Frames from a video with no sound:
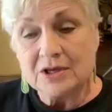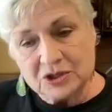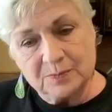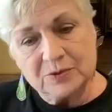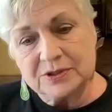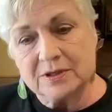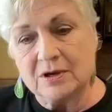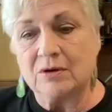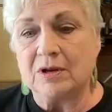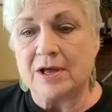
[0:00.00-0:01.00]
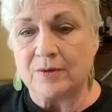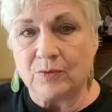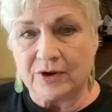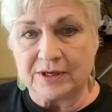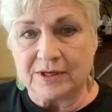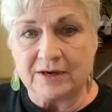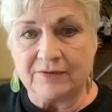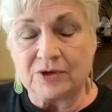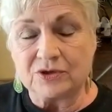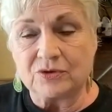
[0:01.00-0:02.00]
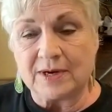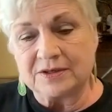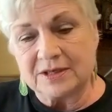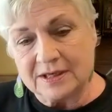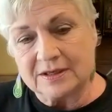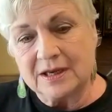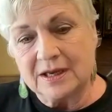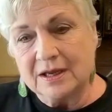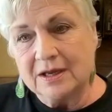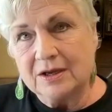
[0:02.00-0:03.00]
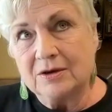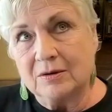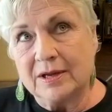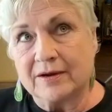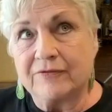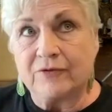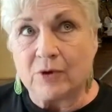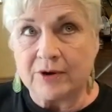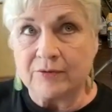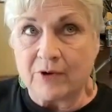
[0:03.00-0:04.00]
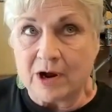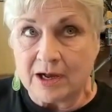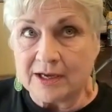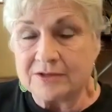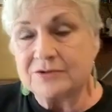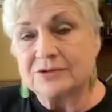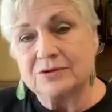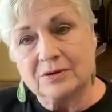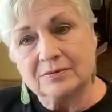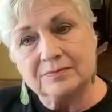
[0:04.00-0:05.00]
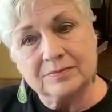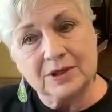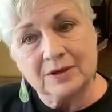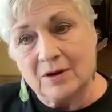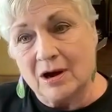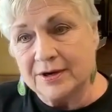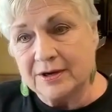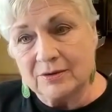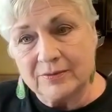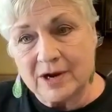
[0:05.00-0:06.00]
She puts in a whole lot of work and effort trying to get, you know, like foreign rights or, you know, audio